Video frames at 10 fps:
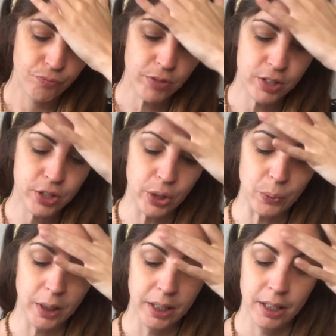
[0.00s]

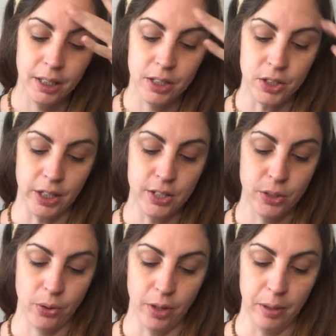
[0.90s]
So she cuts
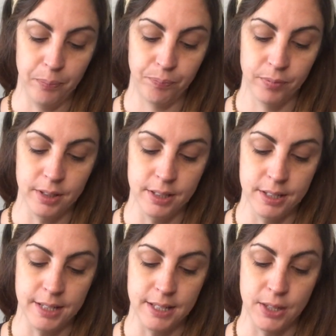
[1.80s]
her thumb, and
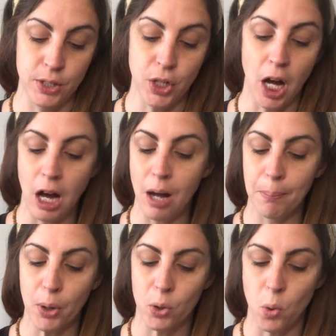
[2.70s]
it says the
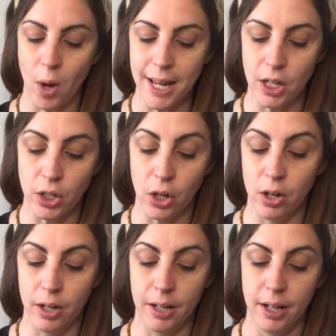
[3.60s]
top quite
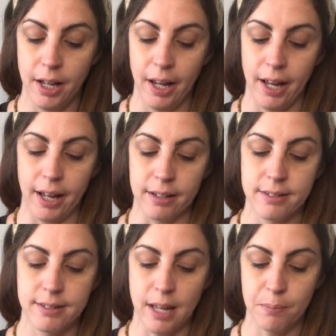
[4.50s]
gone,
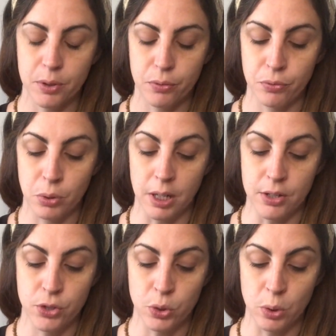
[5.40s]
except for a
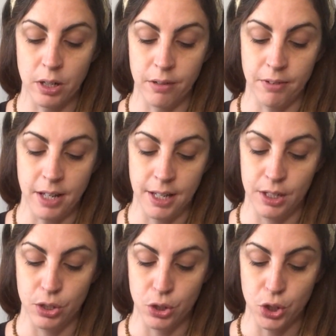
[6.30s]
sort of
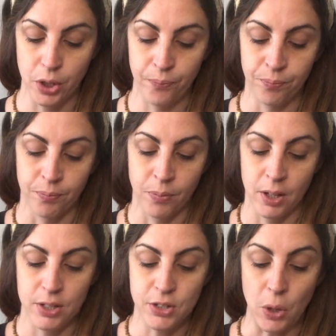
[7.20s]
hinge.
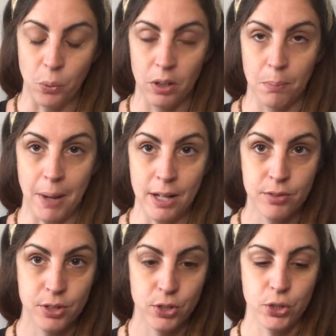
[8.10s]
So we're
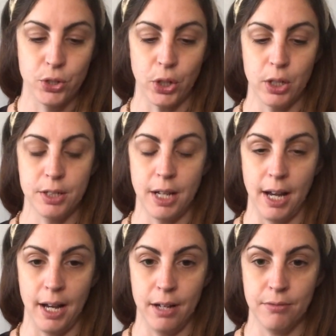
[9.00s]
about to start to
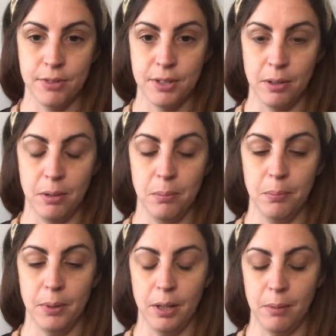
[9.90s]
have
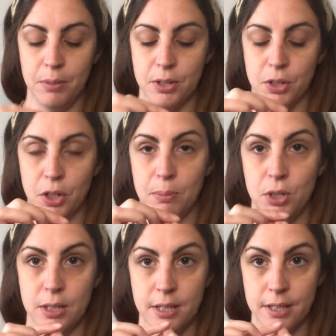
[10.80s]
some
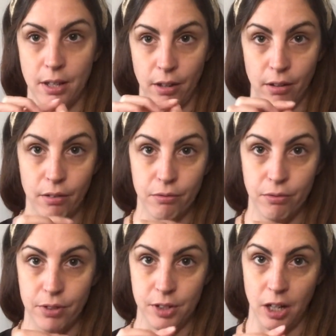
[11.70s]
descriptions
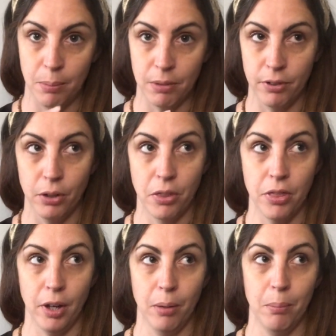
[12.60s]
of the top of her
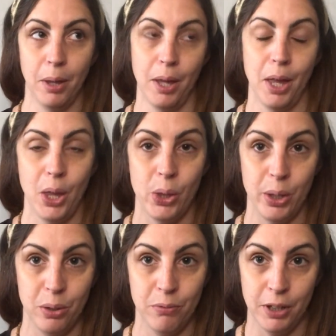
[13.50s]
thumb
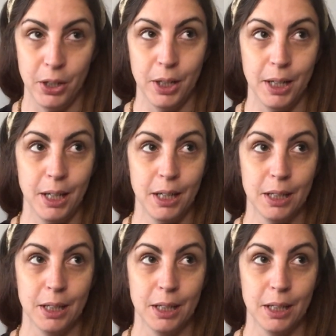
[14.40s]
that are very,